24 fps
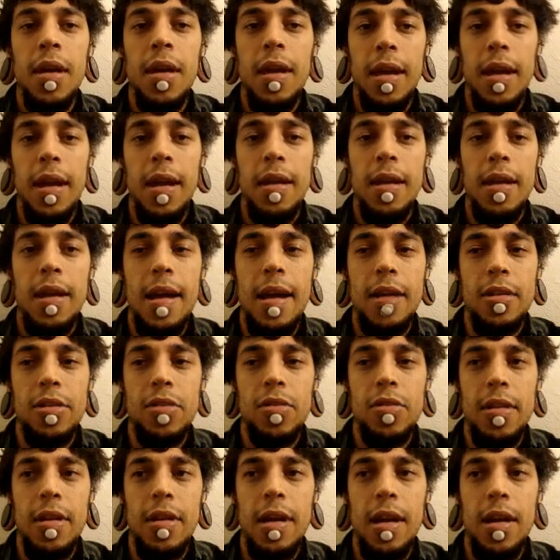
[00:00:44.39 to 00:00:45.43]
and
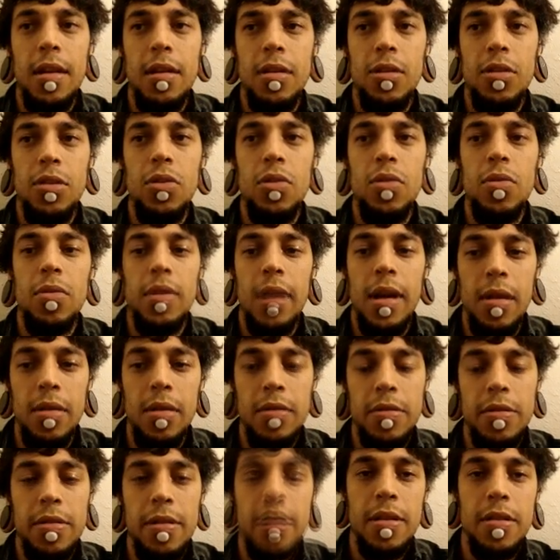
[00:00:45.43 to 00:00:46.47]
actually had to
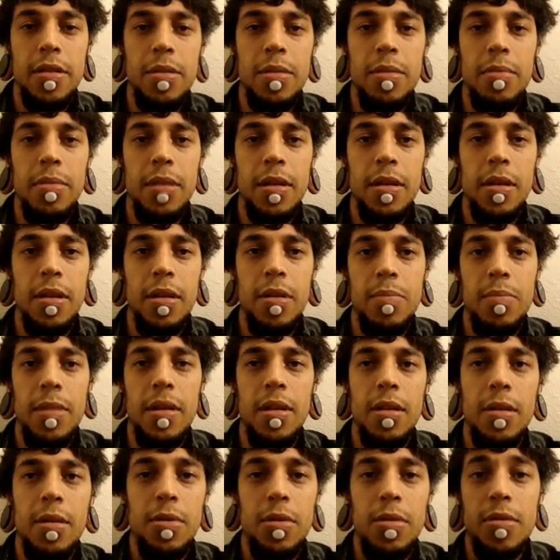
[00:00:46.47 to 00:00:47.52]
downsize it because my
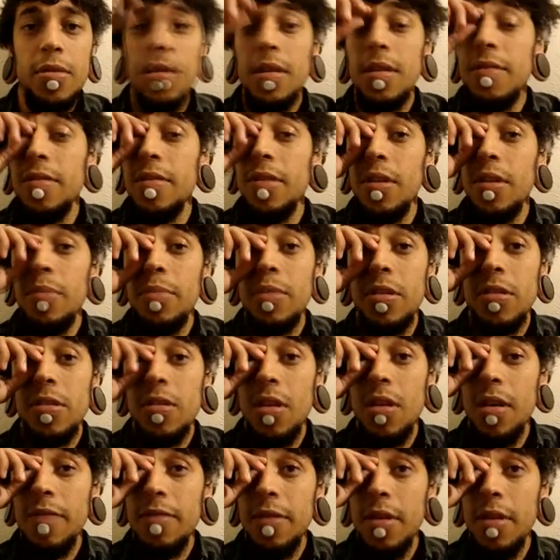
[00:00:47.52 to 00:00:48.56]
lip was getting very pissed
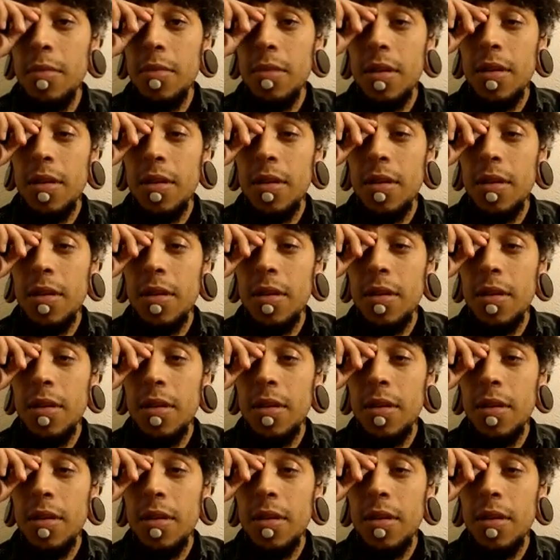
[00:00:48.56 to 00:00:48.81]
off at me.